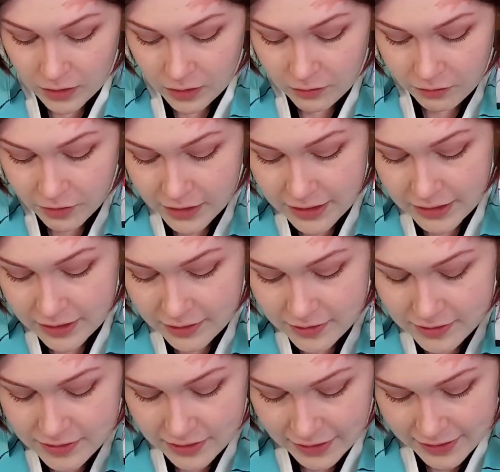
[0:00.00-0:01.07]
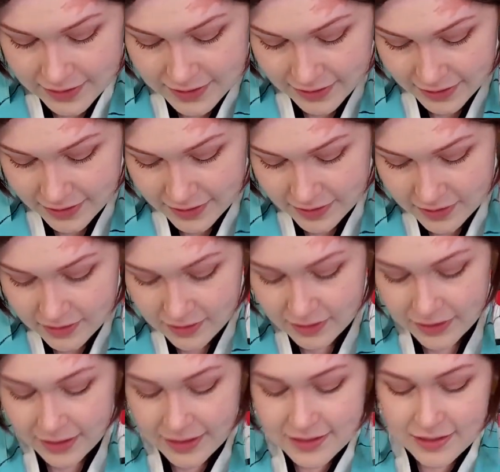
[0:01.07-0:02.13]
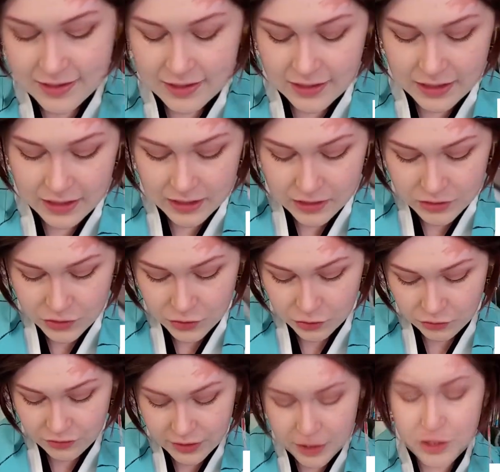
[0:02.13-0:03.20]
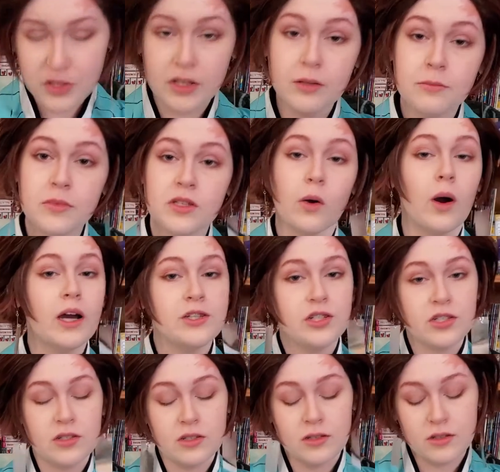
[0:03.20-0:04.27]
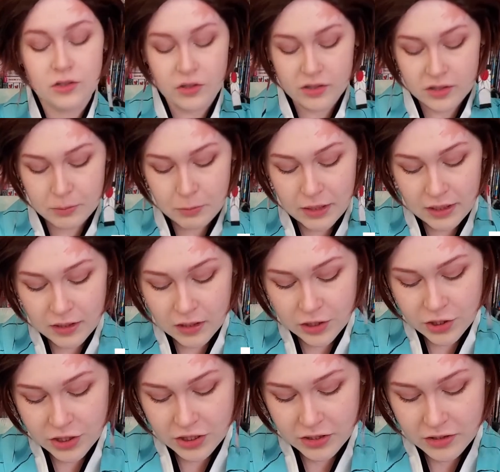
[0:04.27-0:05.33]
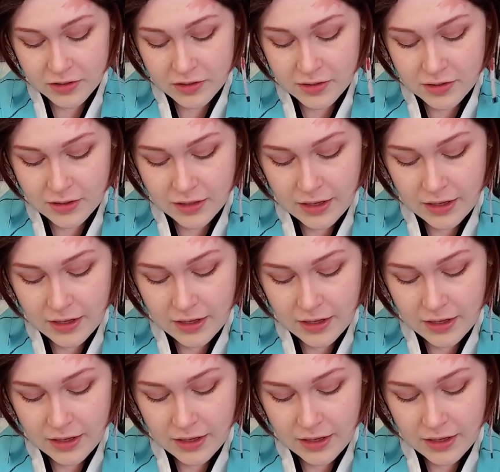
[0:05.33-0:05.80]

For the ends, I decided that I didn't need to finish them, so I just took some pinking shears